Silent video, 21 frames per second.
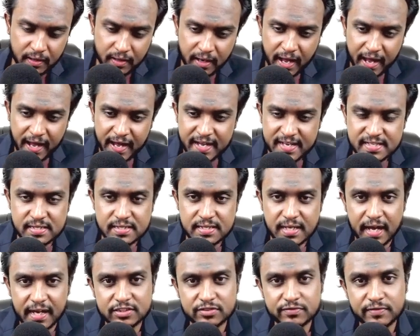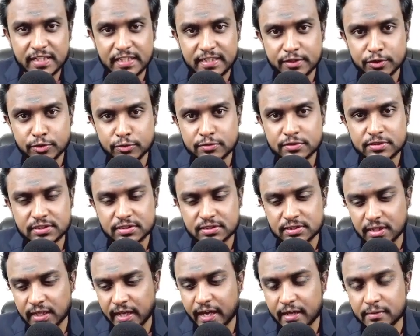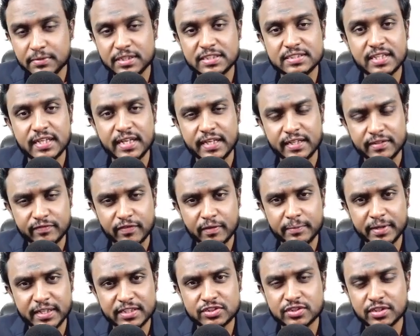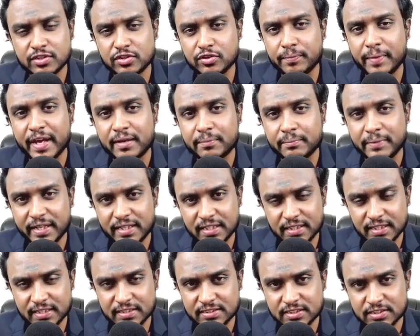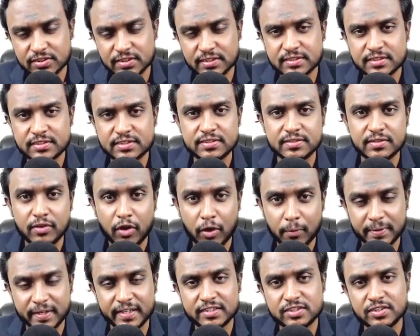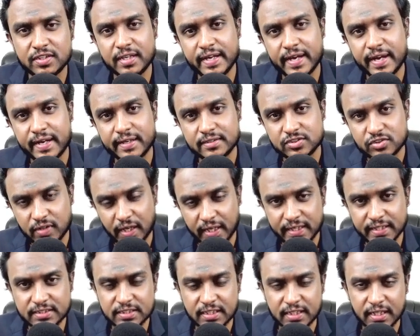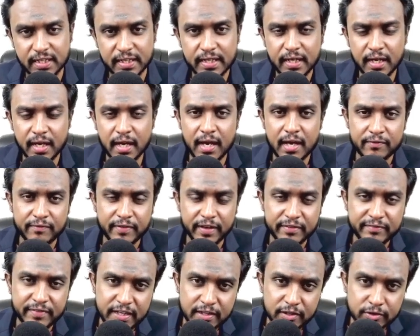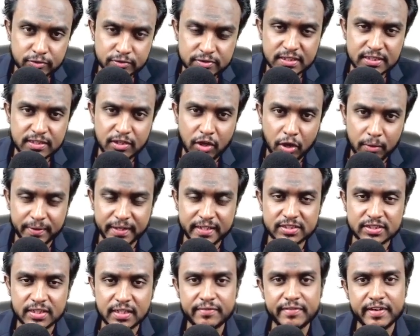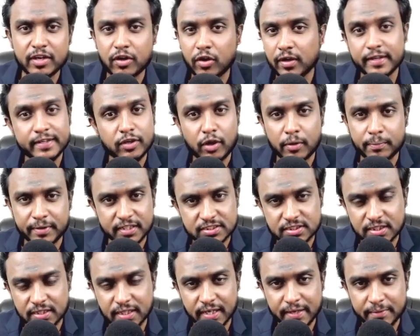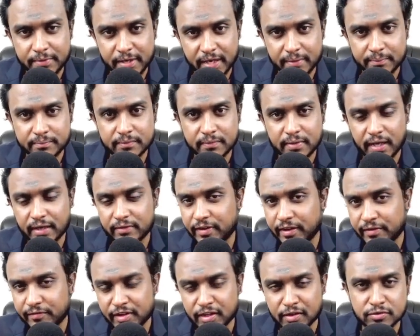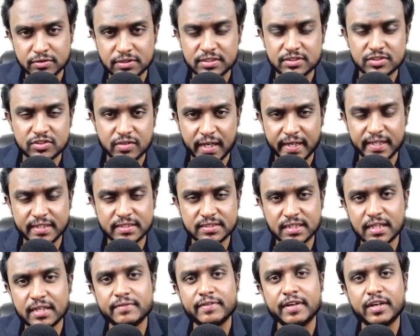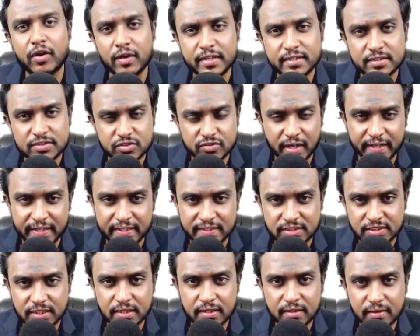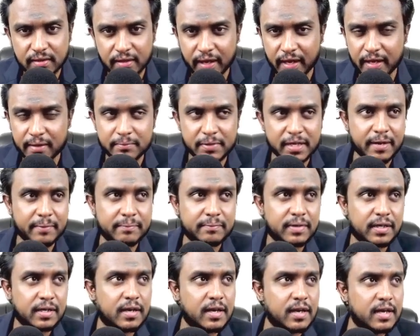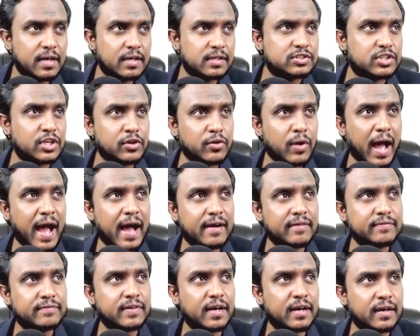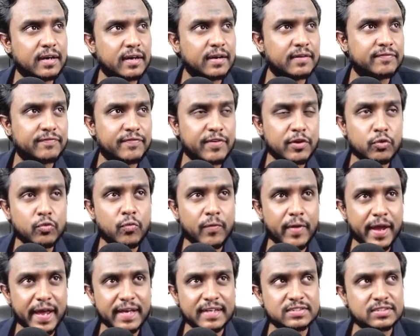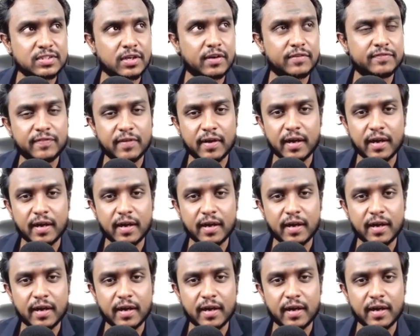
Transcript: as we use ABC information to make better decisions operationally and strategically, when we use it operationally, we call it operational ABM. And when we use it strategically, we call it strategic ABM. So you have a few ways of